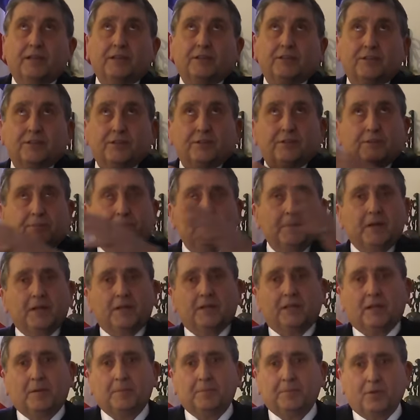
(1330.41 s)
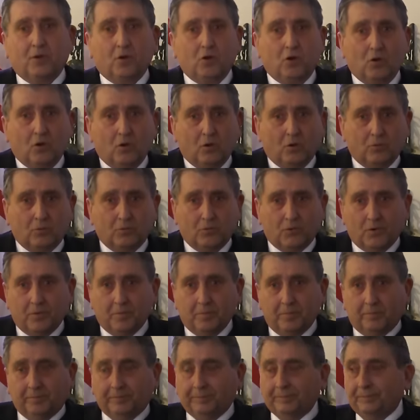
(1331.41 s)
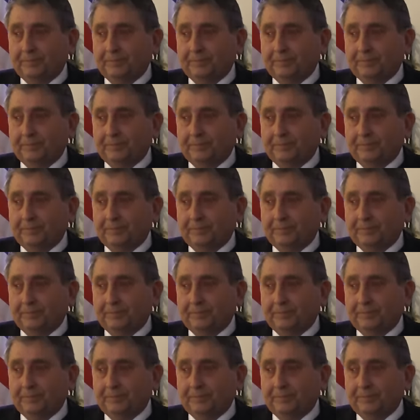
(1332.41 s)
it smelled up the whole room.